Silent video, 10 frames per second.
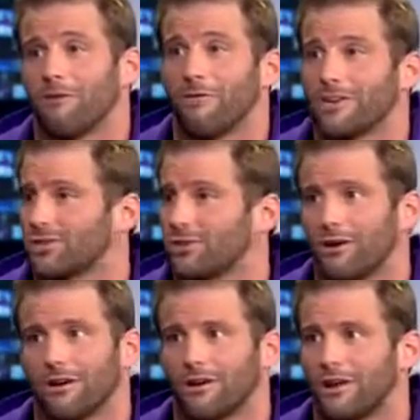Revenge
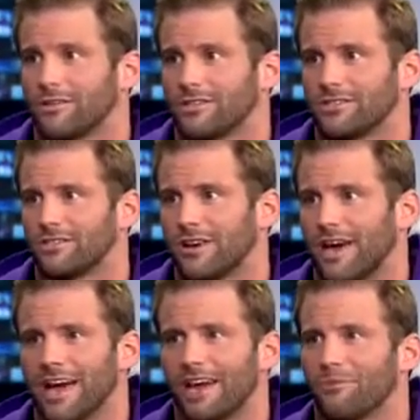Tour. Just
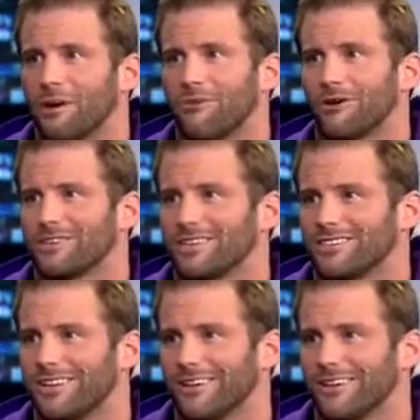hanging out with my broskies,